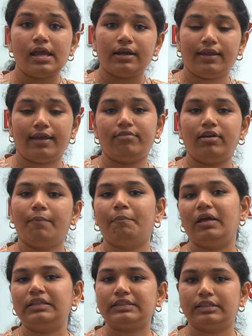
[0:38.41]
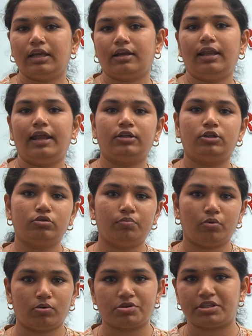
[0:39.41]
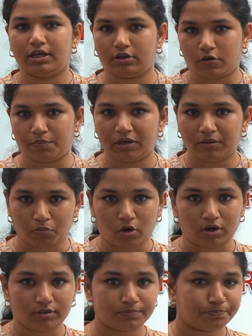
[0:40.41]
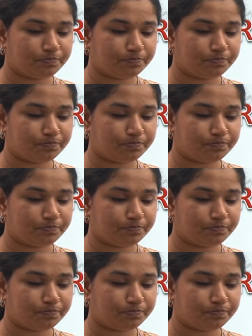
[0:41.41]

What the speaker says: developments that led to Bohr's atomic model.